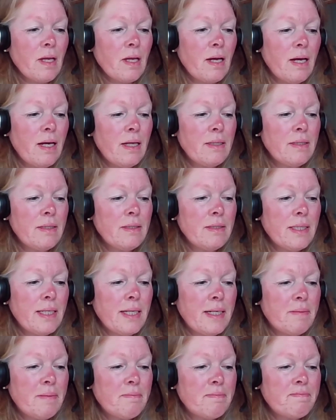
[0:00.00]
And
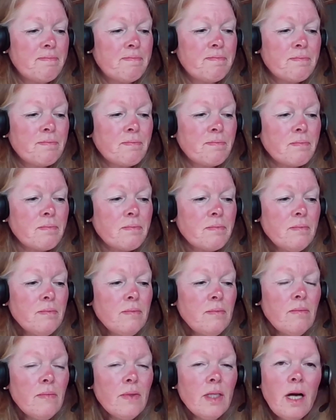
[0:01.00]

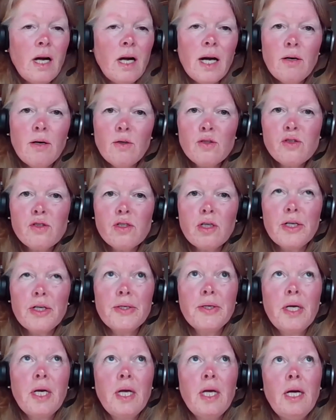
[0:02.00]
I also
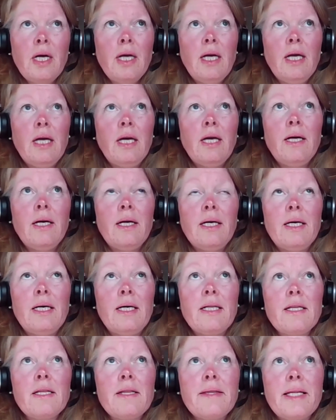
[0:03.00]

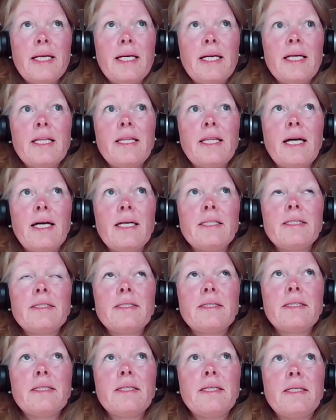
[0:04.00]
think that
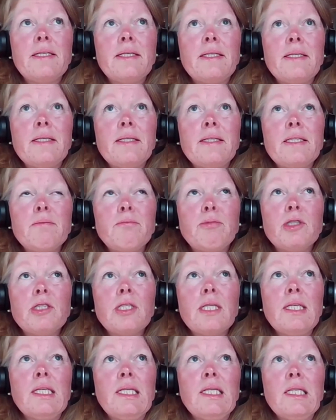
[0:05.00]
the
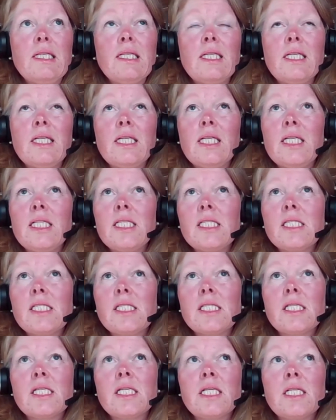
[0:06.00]
body is,
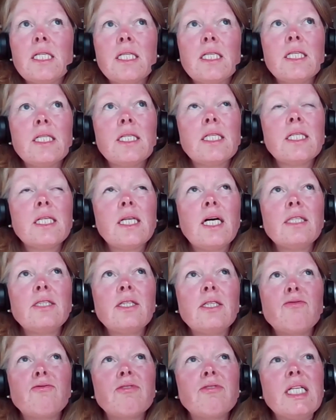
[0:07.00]

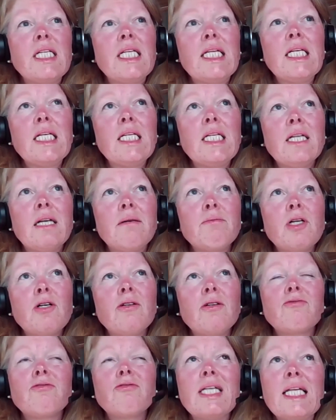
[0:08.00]
I'm
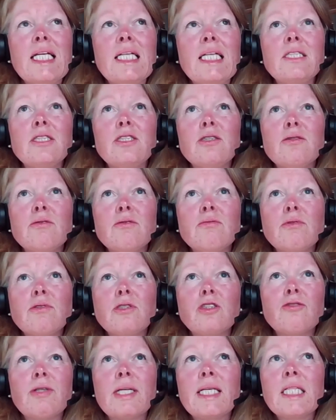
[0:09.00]
not really into
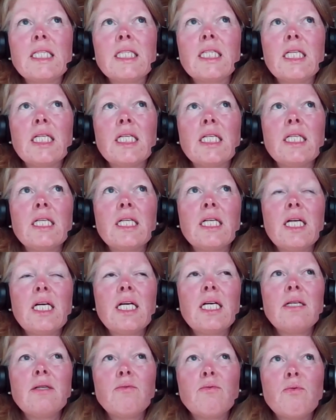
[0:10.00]
strengthening
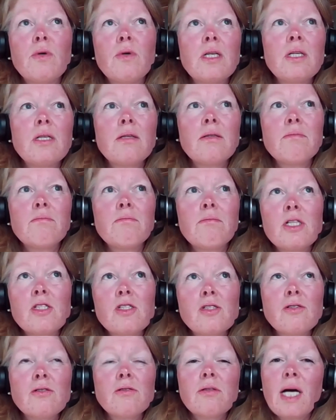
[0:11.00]
one
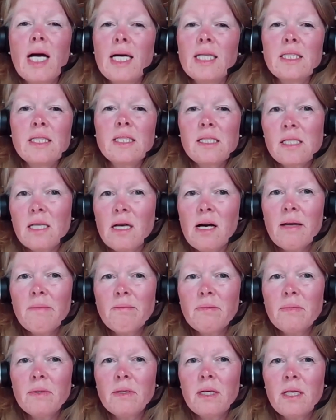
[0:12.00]
muscle at a
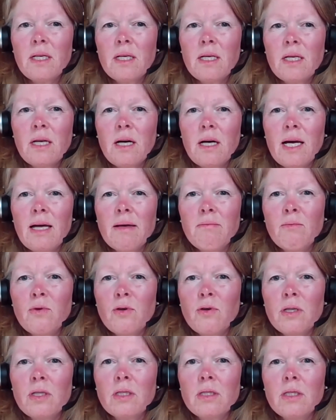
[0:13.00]
time. I am
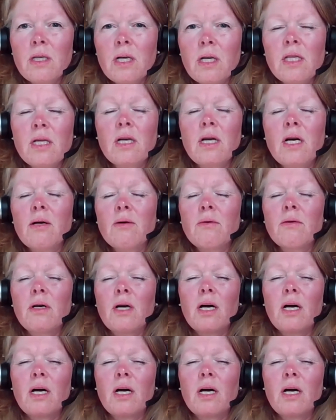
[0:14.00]
more, I